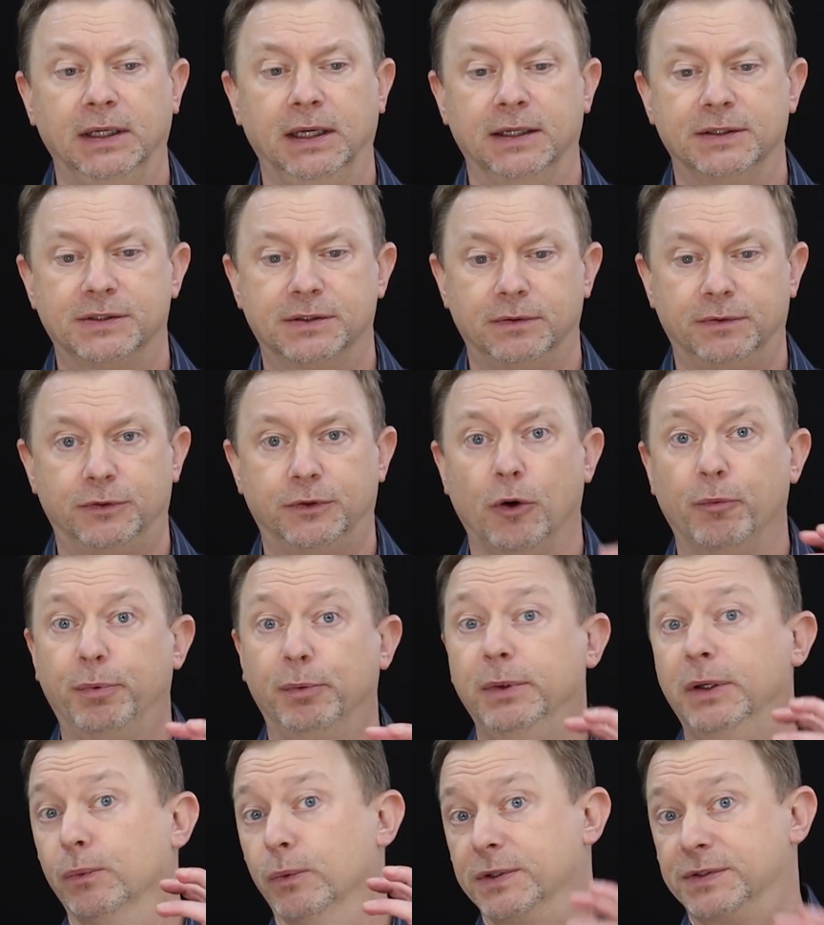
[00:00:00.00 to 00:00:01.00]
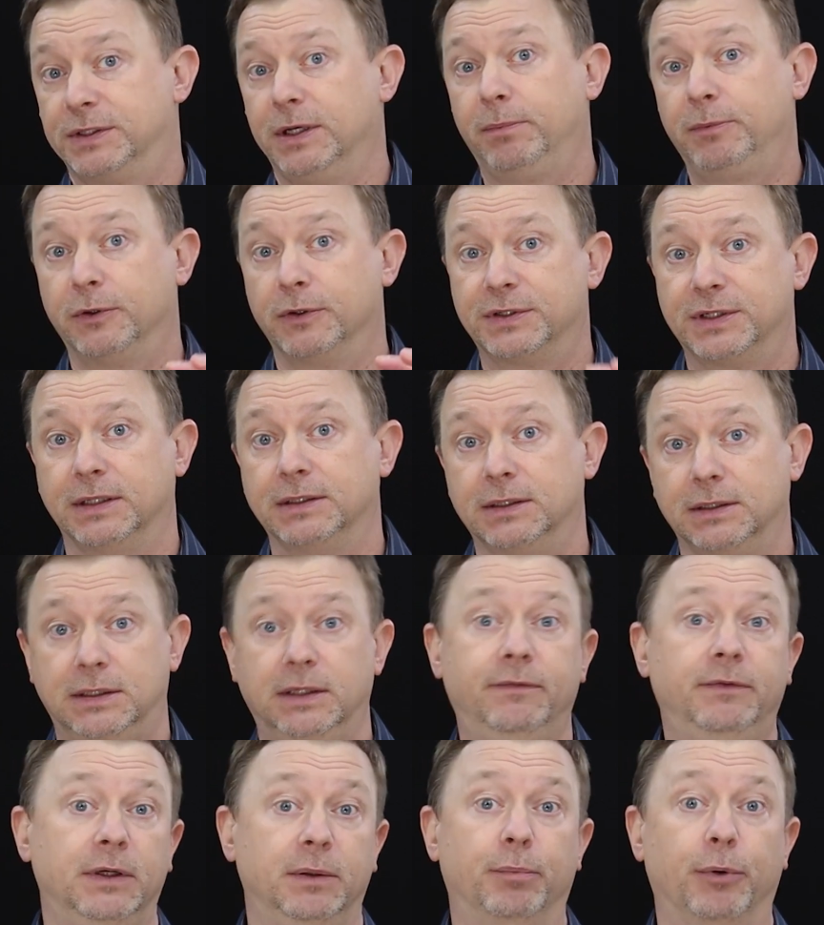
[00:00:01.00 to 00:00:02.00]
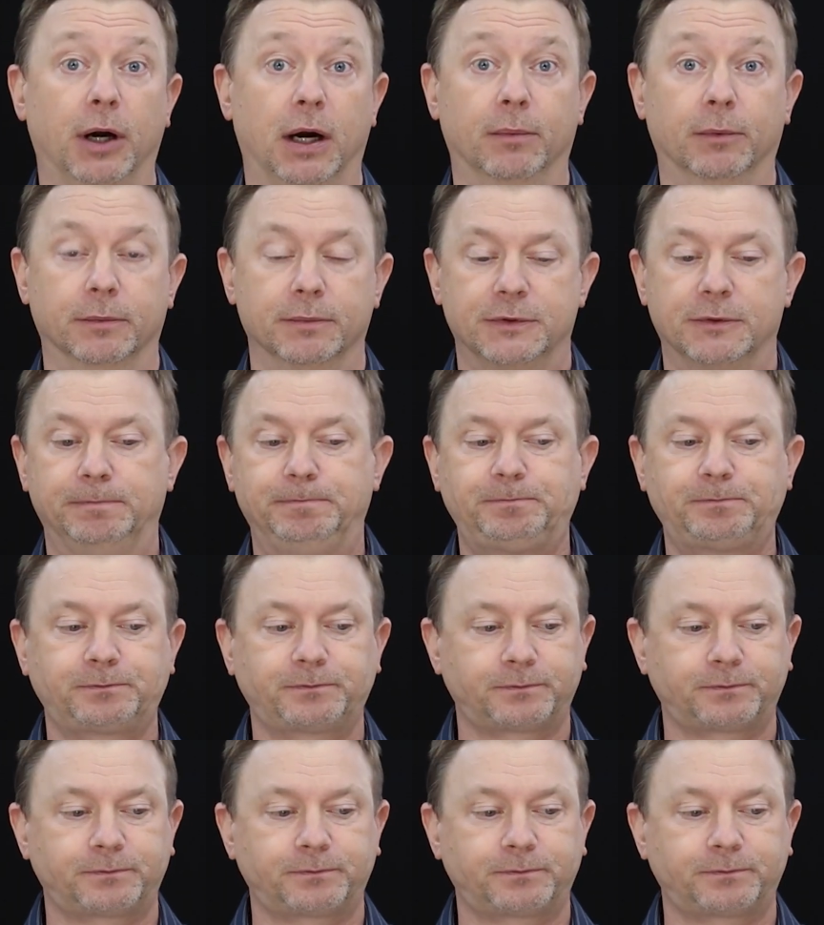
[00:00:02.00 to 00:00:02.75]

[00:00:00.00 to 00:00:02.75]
It's dopamine receptor sensitivity problems.